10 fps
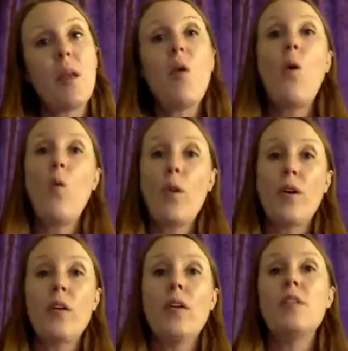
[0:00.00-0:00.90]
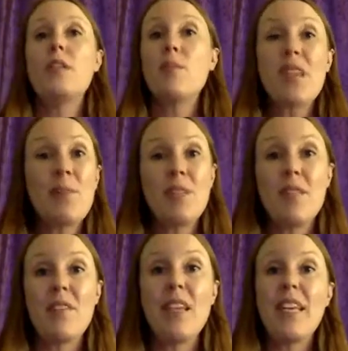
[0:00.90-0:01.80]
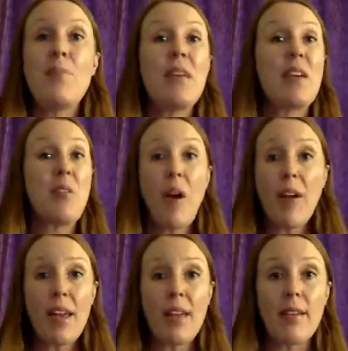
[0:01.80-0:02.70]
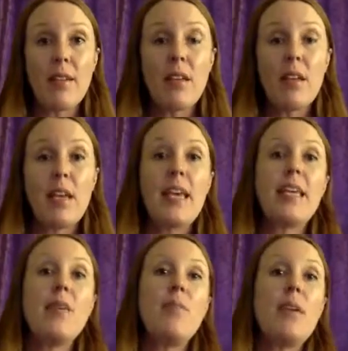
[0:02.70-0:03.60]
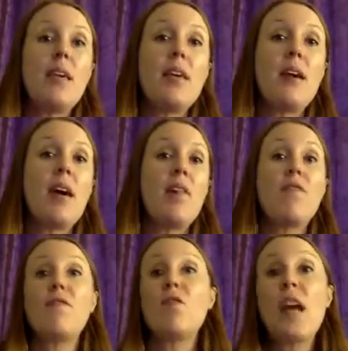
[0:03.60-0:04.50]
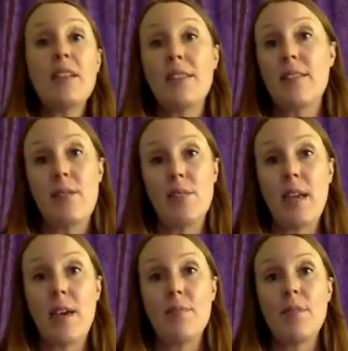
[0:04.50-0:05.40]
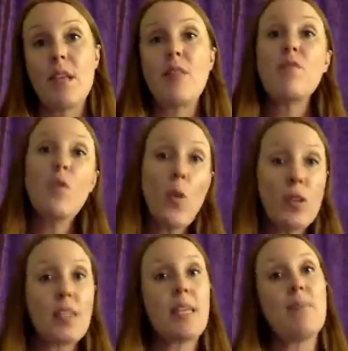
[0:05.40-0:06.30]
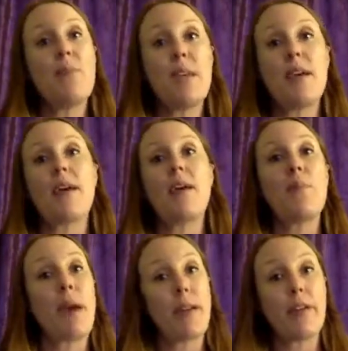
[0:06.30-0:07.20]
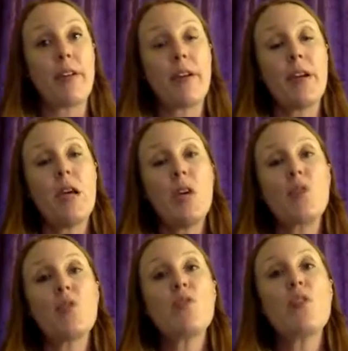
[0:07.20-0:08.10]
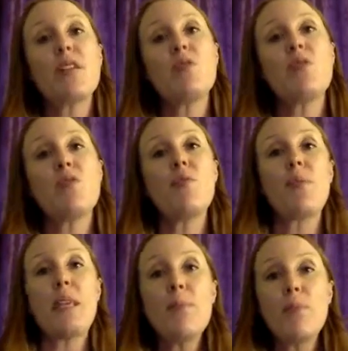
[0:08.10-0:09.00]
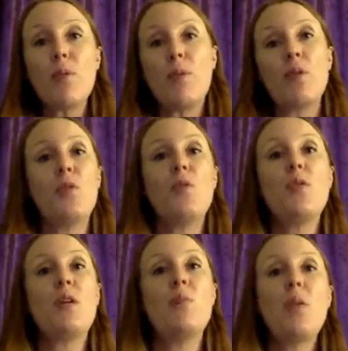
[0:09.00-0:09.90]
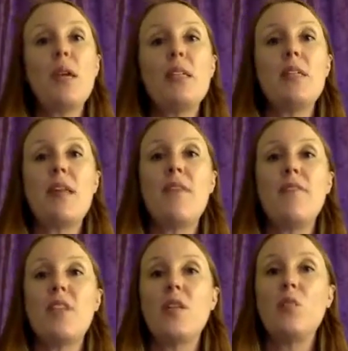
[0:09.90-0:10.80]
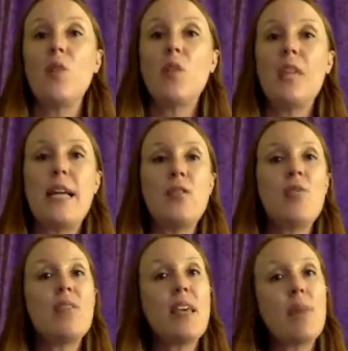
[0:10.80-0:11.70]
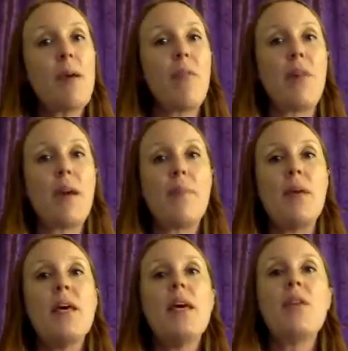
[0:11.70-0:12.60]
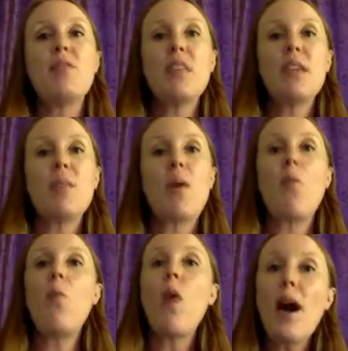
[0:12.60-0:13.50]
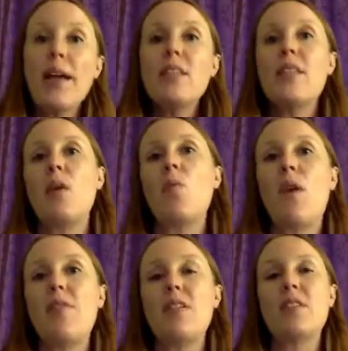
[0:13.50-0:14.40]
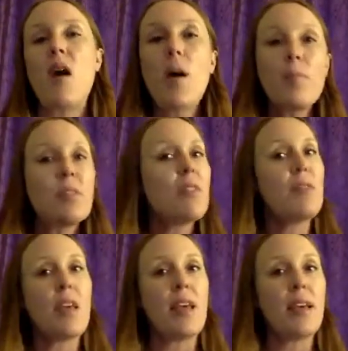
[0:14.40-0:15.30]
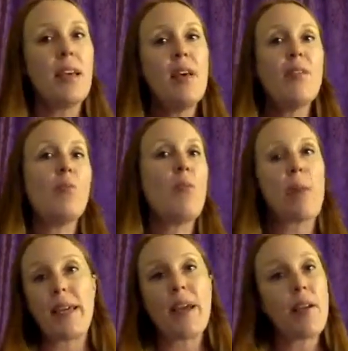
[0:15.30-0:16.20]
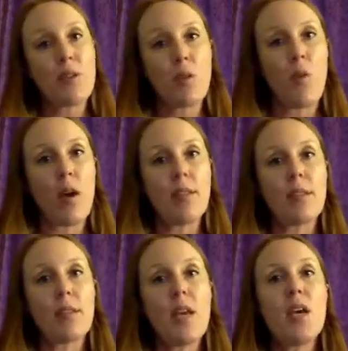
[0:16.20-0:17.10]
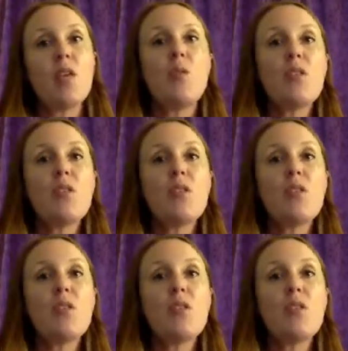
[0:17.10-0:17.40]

Or sometimes even it can be a guardian. It can be a friend sometimes. And of course it can be a competitor. So there's lots of different people who you can put into that villain role. And as you think about them and you think about why do they want this opposite thing than what my character wants, you can